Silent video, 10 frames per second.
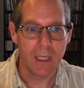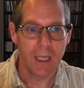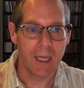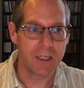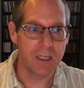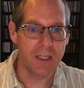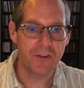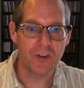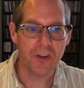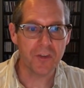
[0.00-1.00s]
and it's
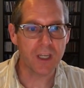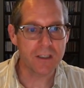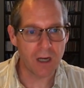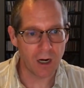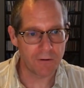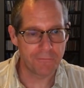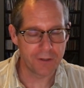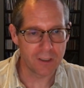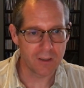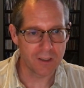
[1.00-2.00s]
just a guitar
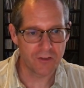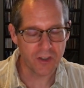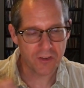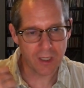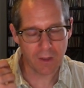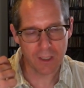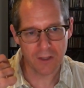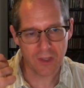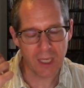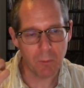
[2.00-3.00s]
fill. It's just telling
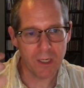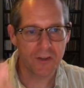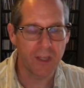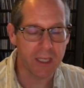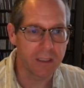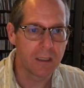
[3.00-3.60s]
us, hey, wait a second,